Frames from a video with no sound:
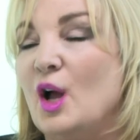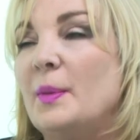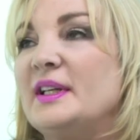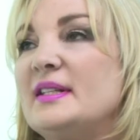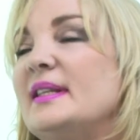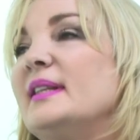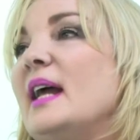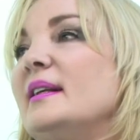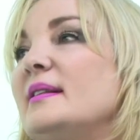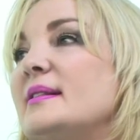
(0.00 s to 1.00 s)
But is the
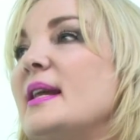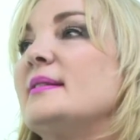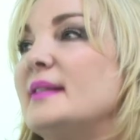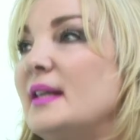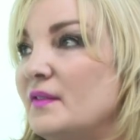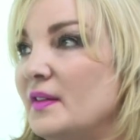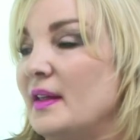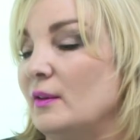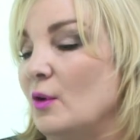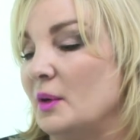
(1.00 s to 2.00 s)
United States, given the
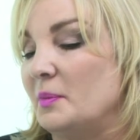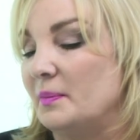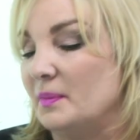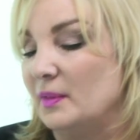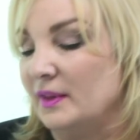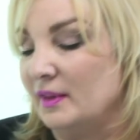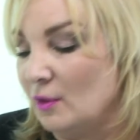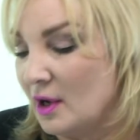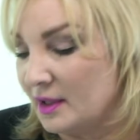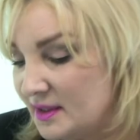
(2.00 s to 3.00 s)
long
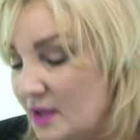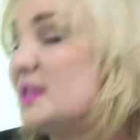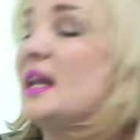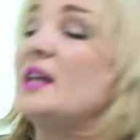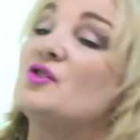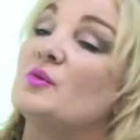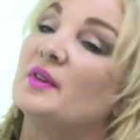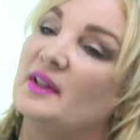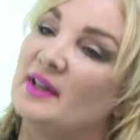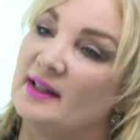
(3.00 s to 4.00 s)
association with the
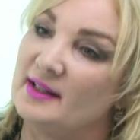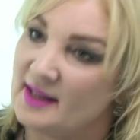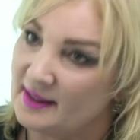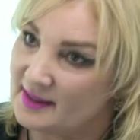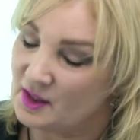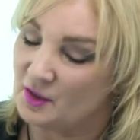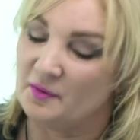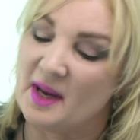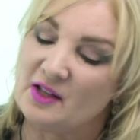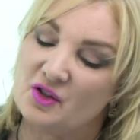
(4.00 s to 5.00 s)
United States, as you've
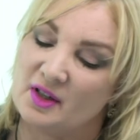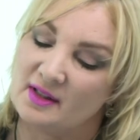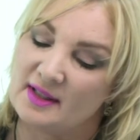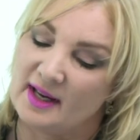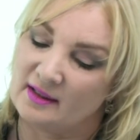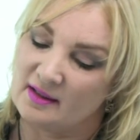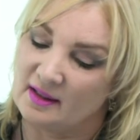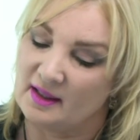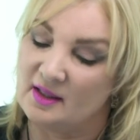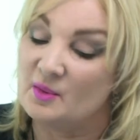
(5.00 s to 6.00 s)
mentioned, and
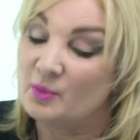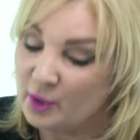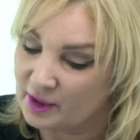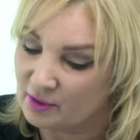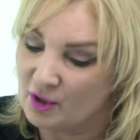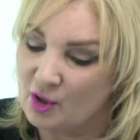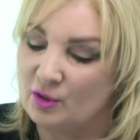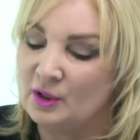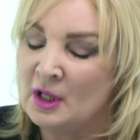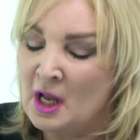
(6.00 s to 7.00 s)
its important role,
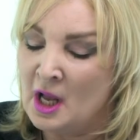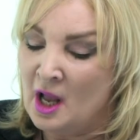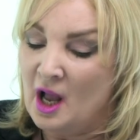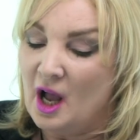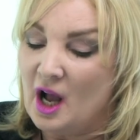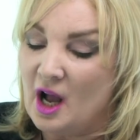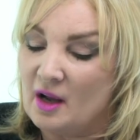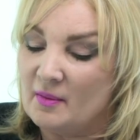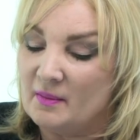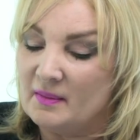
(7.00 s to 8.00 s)

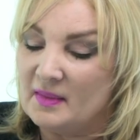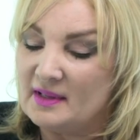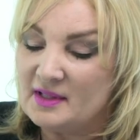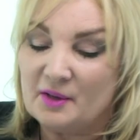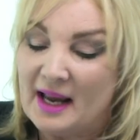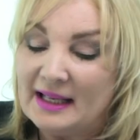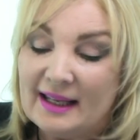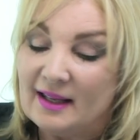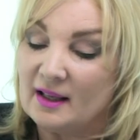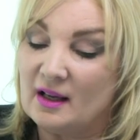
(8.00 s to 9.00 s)
is there
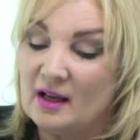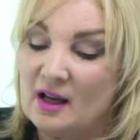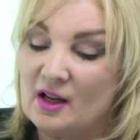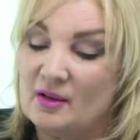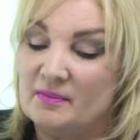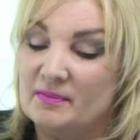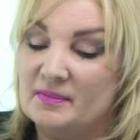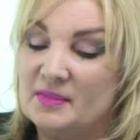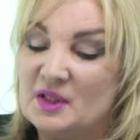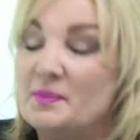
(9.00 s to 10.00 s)
any
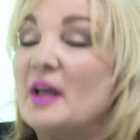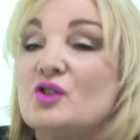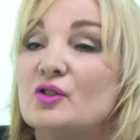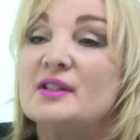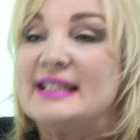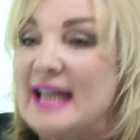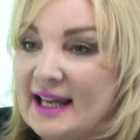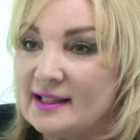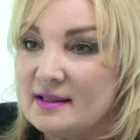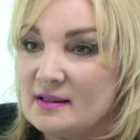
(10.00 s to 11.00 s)
special
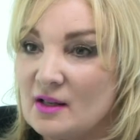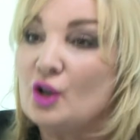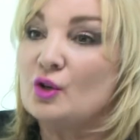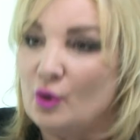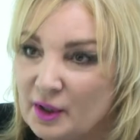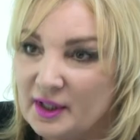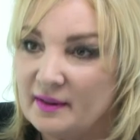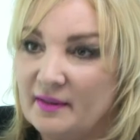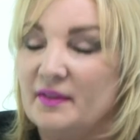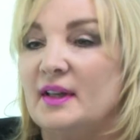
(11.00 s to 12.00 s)
status accorded
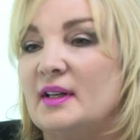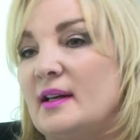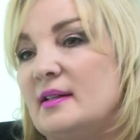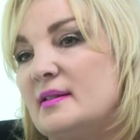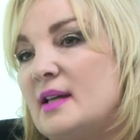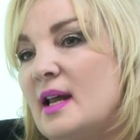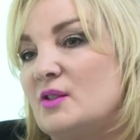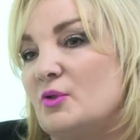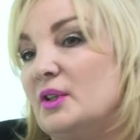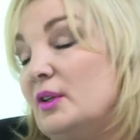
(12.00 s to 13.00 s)
the United States
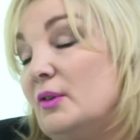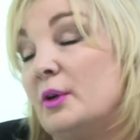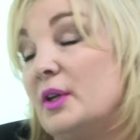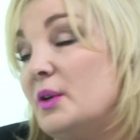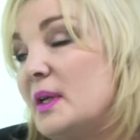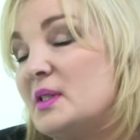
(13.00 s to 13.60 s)
or U.S.